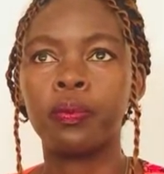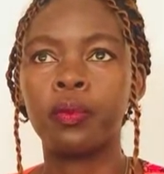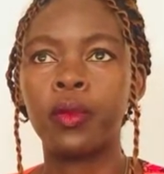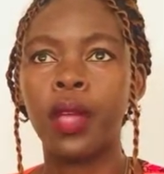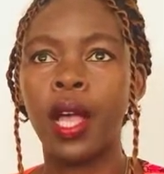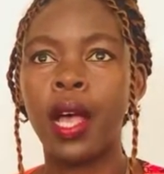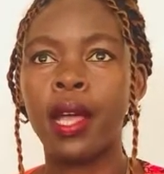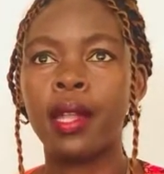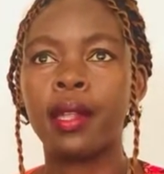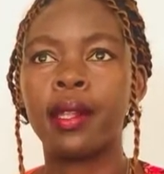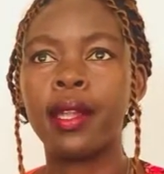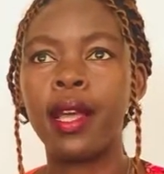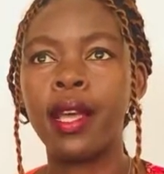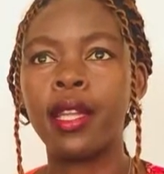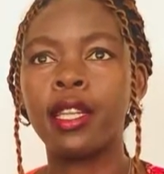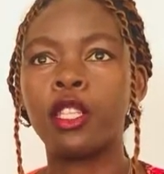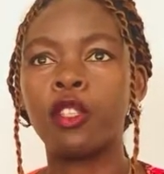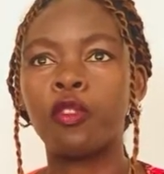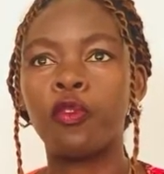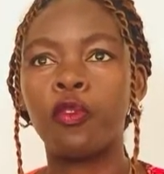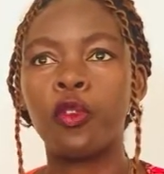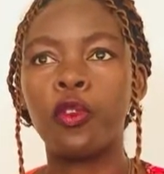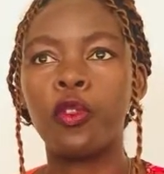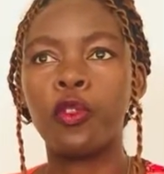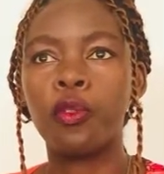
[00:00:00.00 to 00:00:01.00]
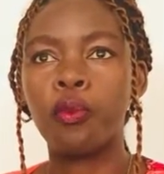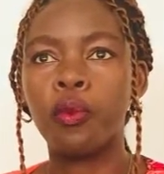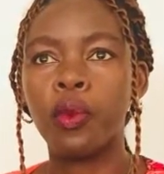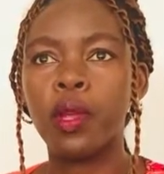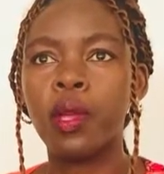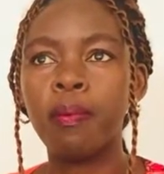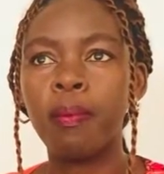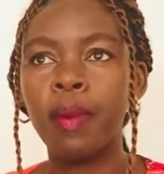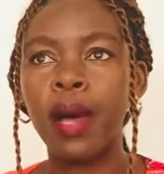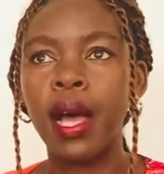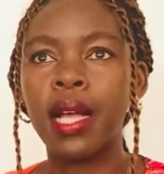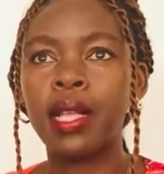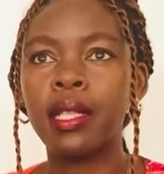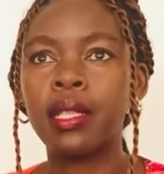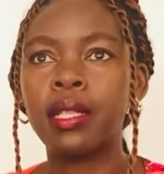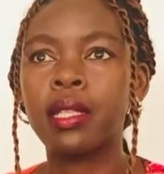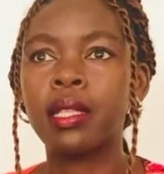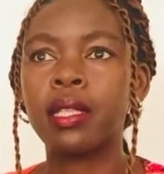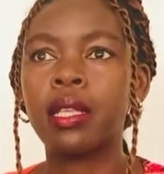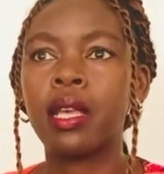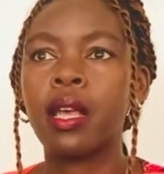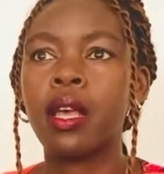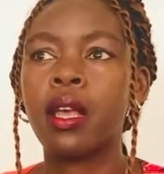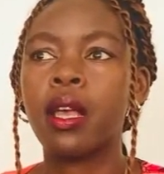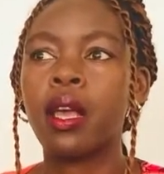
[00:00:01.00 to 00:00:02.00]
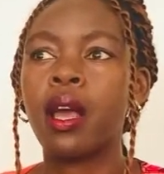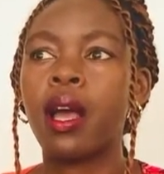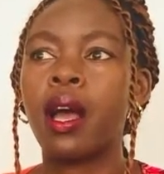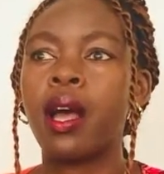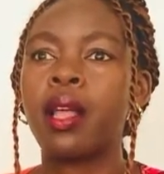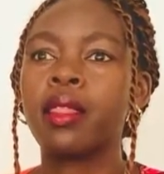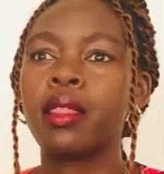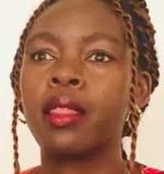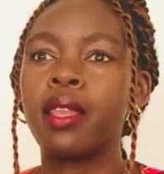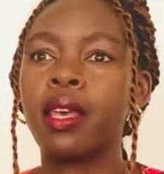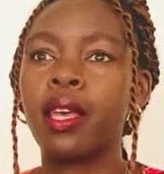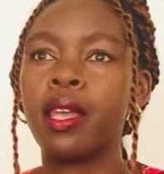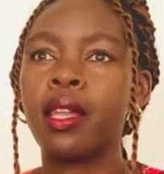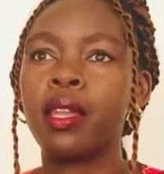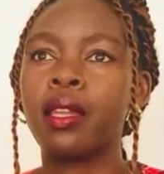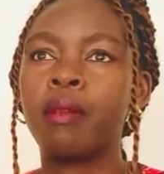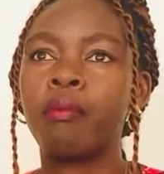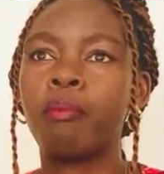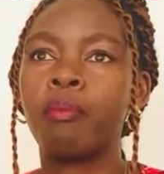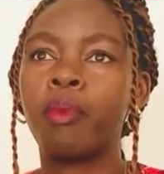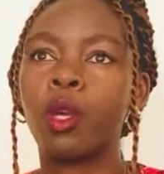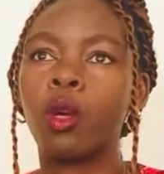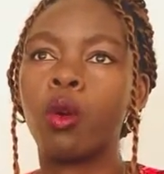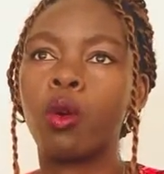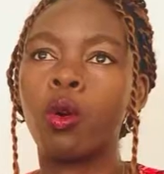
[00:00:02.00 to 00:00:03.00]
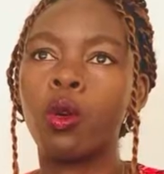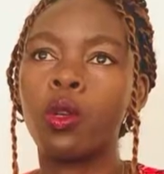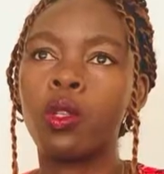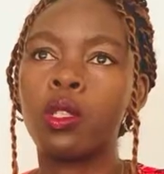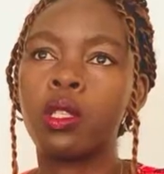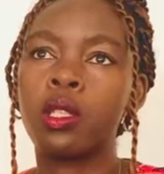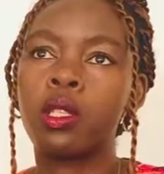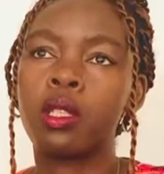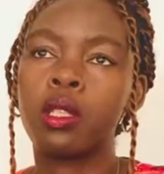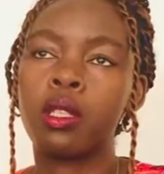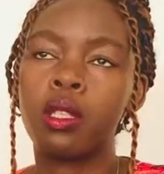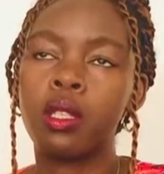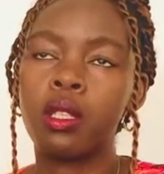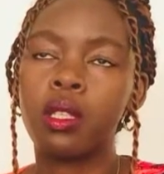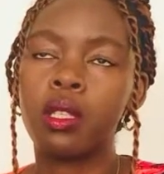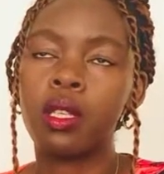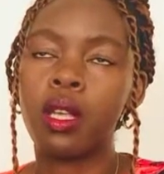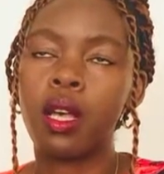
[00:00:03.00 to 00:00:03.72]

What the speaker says: I had done it for 3 months, and then because